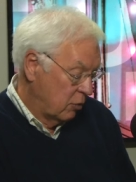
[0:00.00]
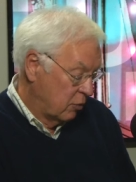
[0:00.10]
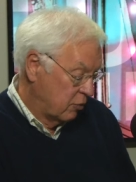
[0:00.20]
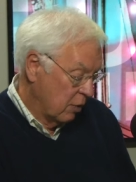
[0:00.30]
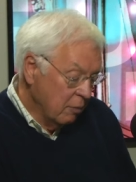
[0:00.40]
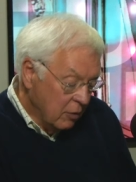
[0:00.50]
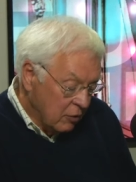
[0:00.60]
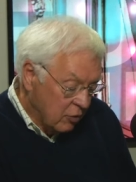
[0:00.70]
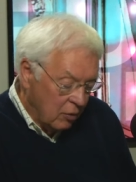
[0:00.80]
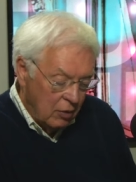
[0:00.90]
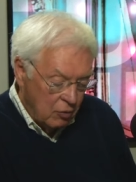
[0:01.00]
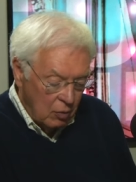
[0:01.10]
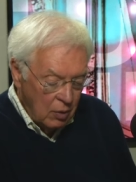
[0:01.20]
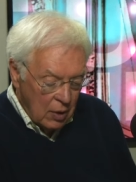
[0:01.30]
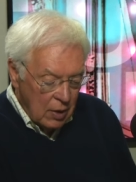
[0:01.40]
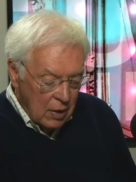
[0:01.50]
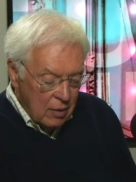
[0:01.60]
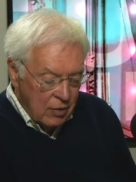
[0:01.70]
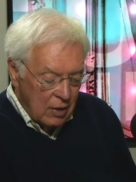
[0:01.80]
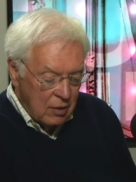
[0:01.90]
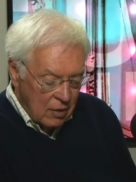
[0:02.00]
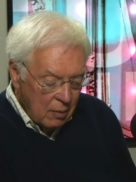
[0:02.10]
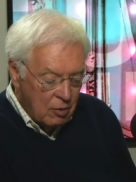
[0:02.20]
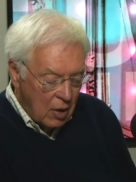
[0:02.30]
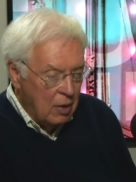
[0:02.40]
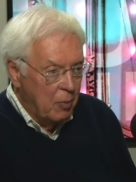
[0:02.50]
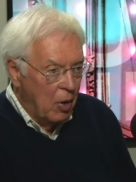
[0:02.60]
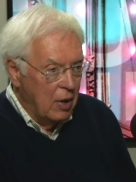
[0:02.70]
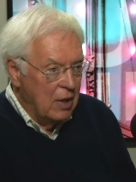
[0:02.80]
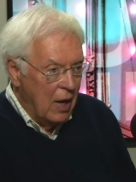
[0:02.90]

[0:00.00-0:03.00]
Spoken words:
some of it's certainly true, that the Democratic Party